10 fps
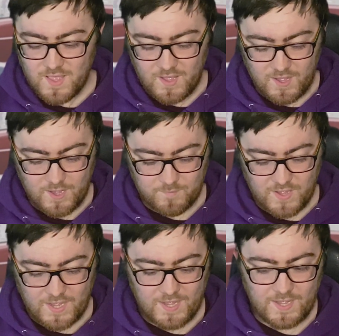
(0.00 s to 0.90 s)

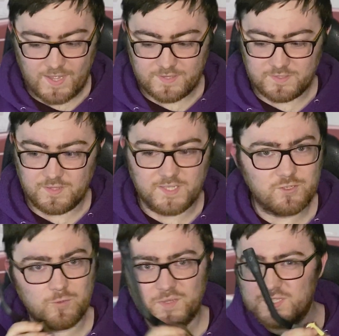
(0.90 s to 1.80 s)
And these
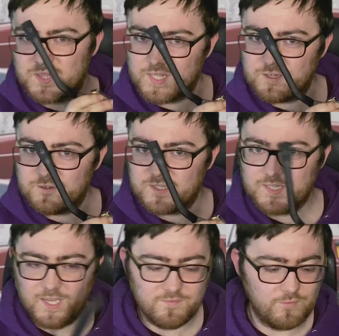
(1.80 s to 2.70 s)
are a much thinner
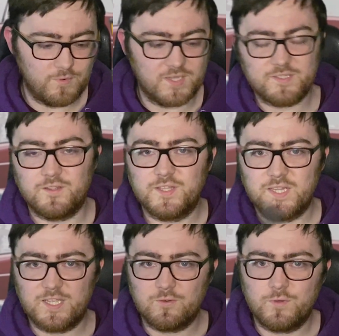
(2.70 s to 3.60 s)
design, whereas on the
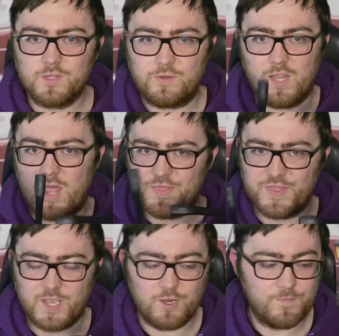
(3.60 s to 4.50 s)
later one they're a lot
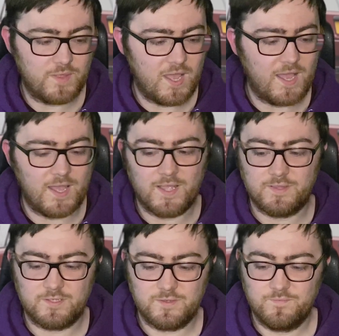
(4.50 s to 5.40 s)
thicker,
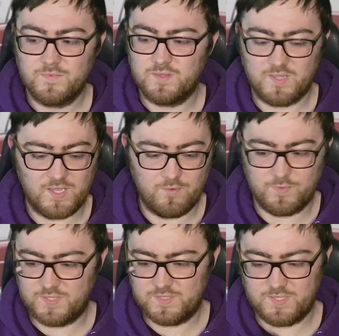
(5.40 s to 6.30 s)
and they
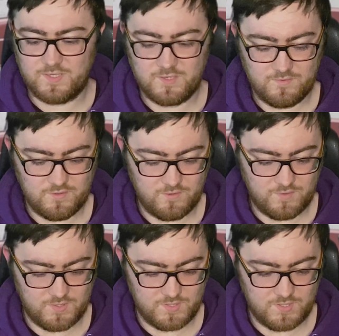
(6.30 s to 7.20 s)
would sit, how do
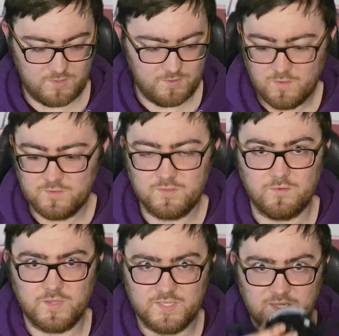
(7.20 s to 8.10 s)
they sit?
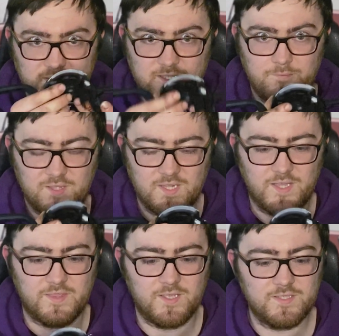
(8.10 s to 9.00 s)
So they sit something
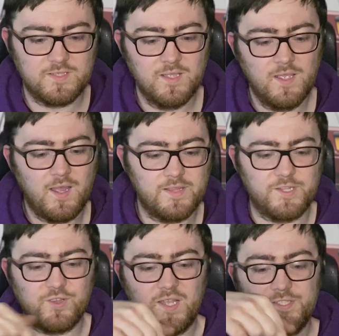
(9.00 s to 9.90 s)
like this, and
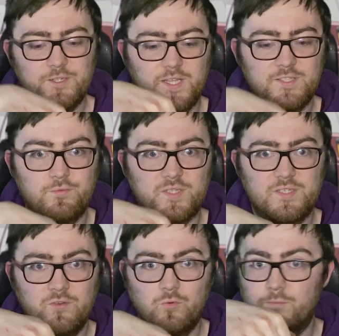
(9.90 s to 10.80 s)
then your hazard light
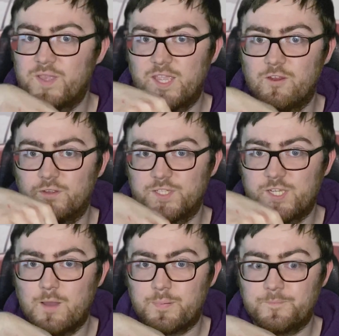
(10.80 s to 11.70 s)
switch would be here on the
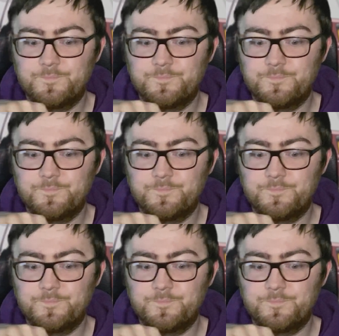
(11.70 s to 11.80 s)
top.